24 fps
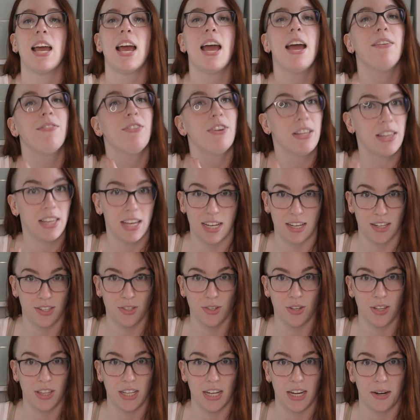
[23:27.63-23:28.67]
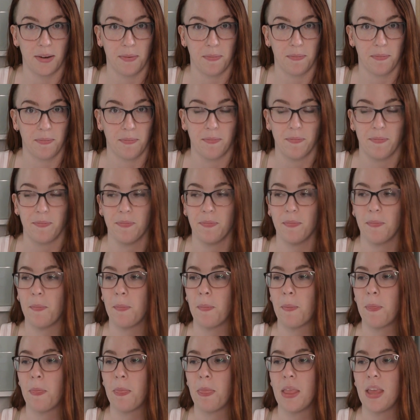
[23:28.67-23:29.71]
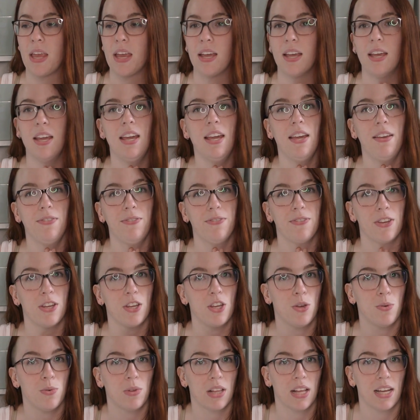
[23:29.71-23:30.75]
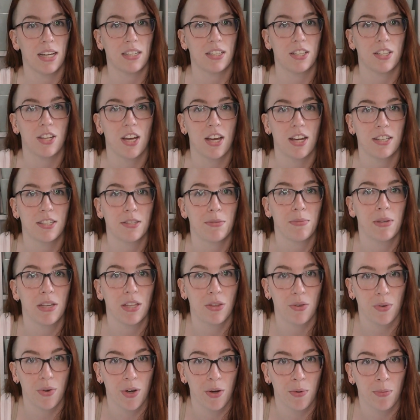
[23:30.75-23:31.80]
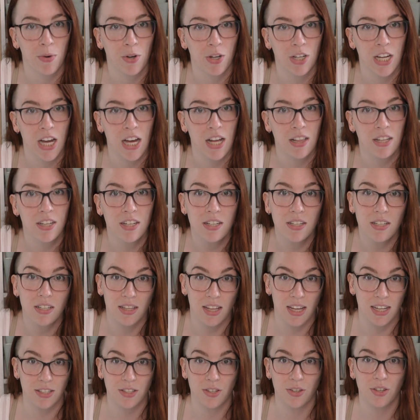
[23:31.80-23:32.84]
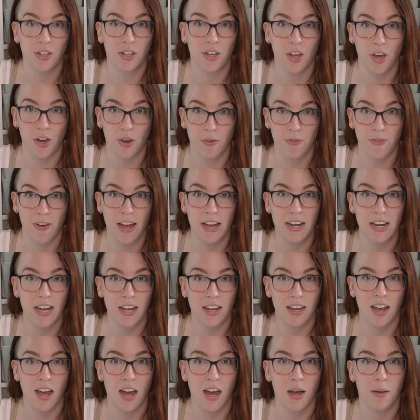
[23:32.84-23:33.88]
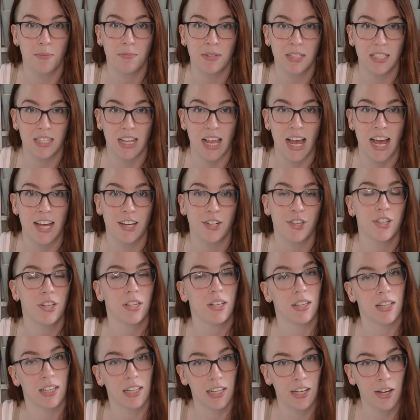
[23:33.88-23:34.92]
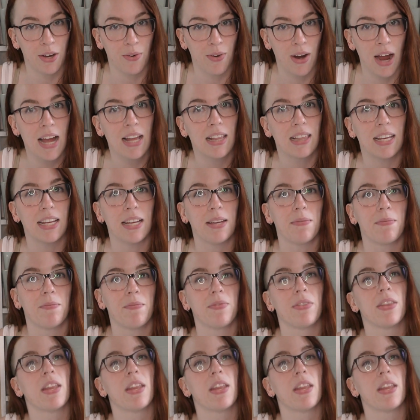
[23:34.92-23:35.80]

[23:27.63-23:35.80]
Everything is on there. If you would like to toss me $3 or more, that's on ko-fi.com/Lily O'Reilly.